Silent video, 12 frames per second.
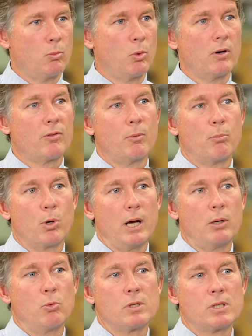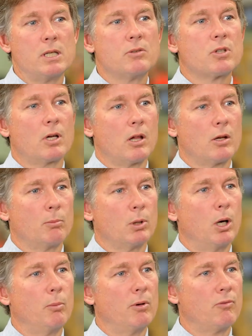where if the brain receives another
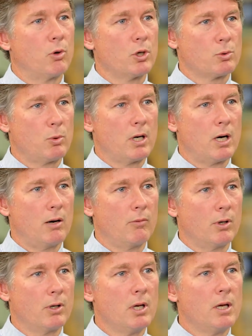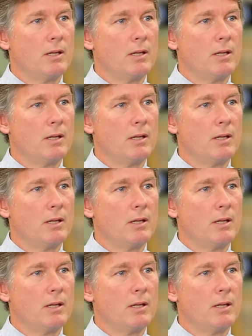blow before it's recovered,